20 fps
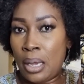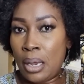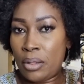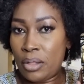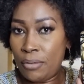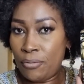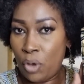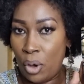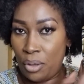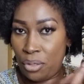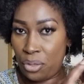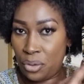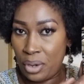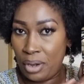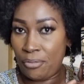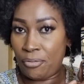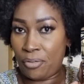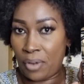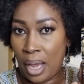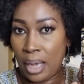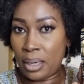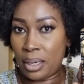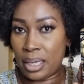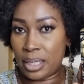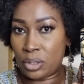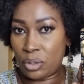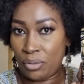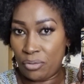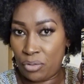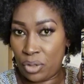They've got three
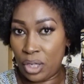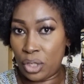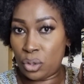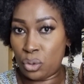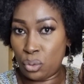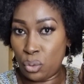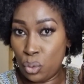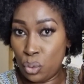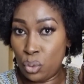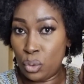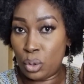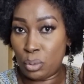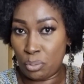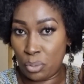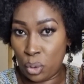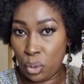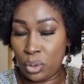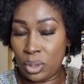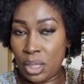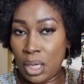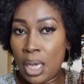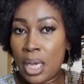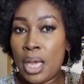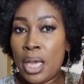flankers of this Oud Mood.